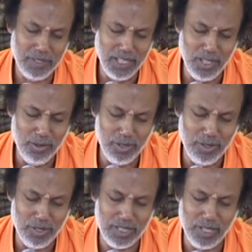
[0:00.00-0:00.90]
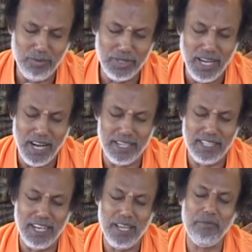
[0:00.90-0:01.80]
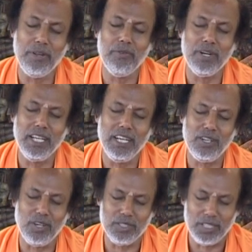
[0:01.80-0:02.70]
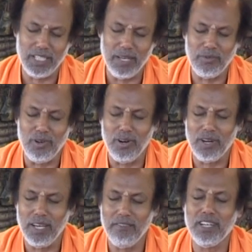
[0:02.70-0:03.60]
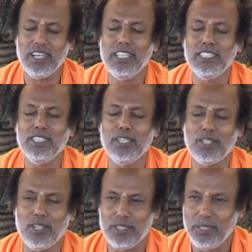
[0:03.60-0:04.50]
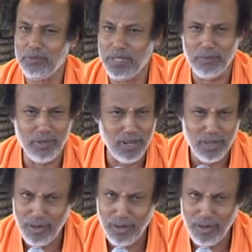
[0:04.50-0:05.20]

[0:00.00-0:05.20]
delude yourself with that everybody talks the same God, every religion talks of same God.